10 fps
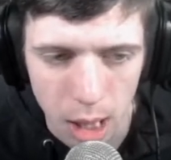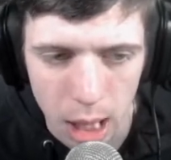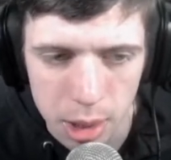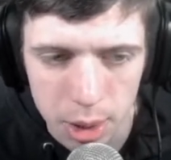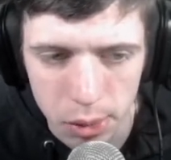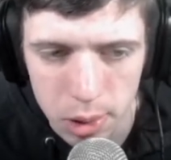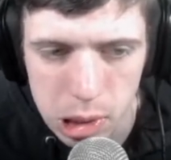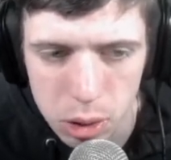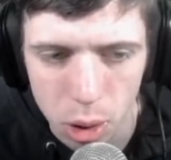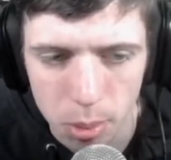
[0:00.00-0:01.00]
I
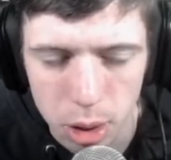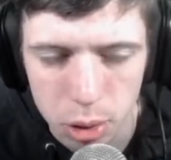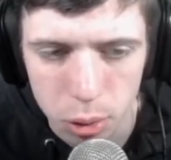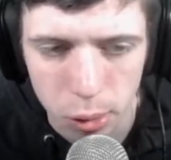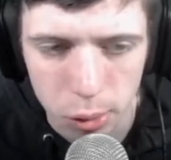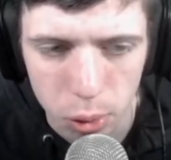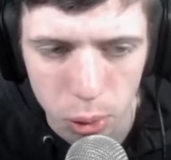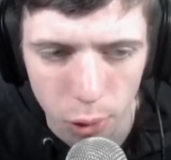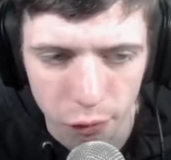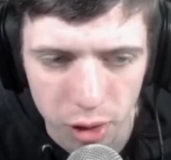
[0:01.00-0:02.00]
normally do
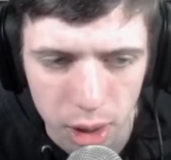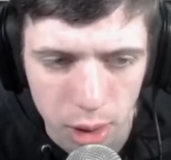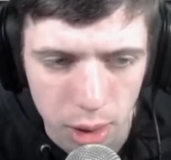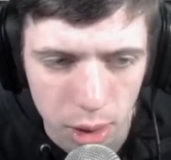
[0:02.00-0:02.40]
2 or 3,